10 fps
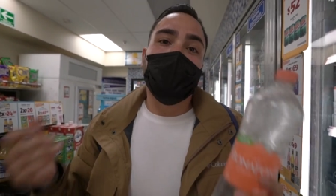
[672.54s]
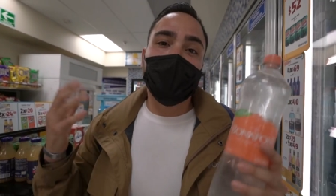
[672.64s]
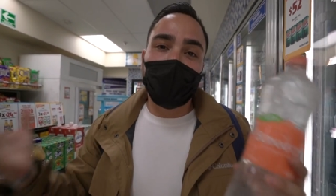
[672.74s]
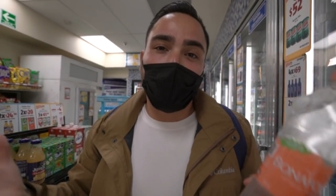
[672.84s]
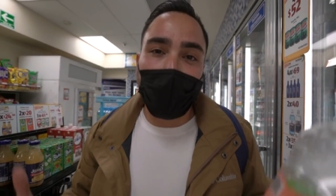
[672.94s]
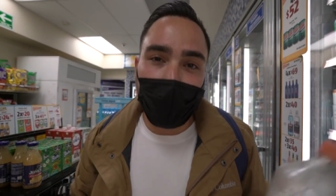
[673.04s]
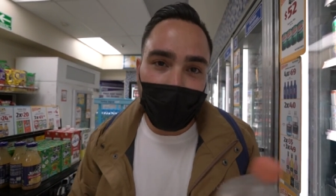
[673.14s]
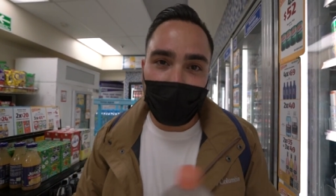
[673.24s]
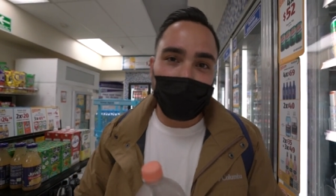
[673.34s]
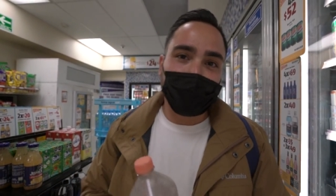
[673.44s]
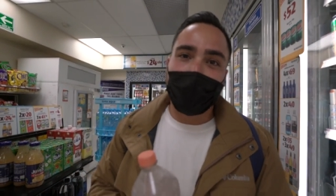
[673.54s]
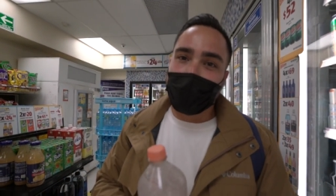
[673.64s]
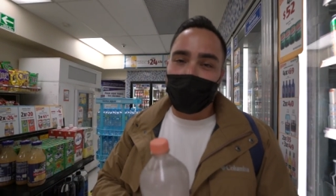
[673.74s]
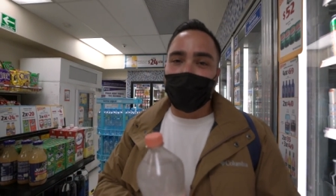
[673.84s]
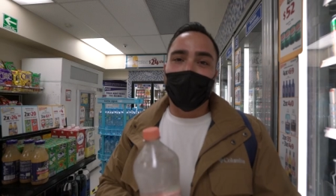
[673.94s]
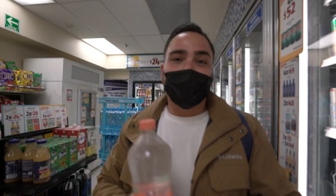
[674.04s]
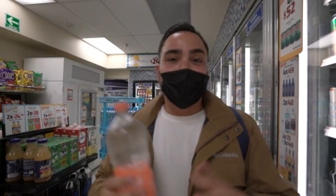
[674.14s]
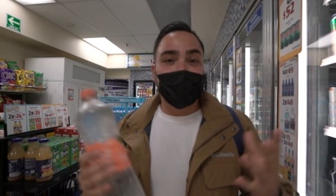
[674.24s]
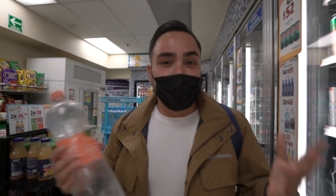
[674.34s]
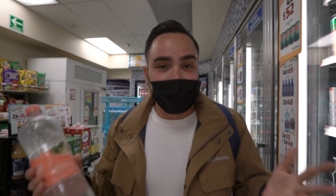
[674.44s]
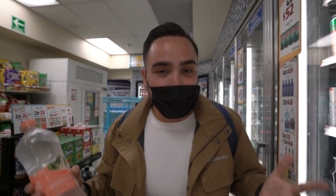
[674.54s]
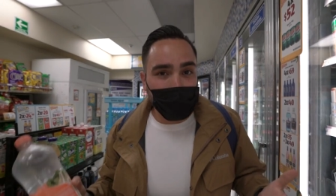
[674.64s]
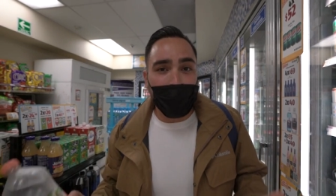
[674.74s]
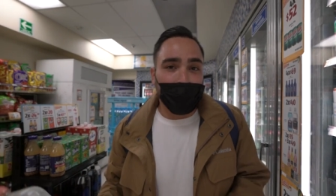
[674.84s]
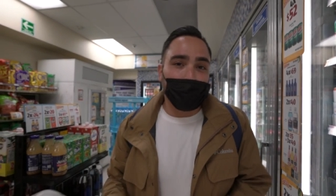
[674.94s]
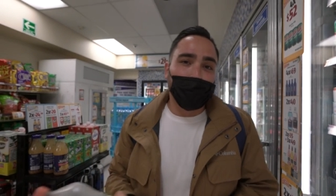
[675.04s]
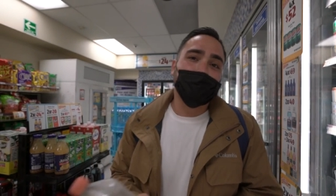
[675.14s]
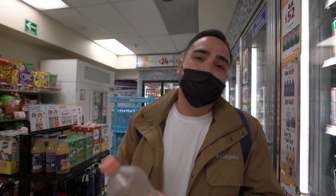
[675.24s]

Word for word: Most of the water that comes out of the faucets isn't potable,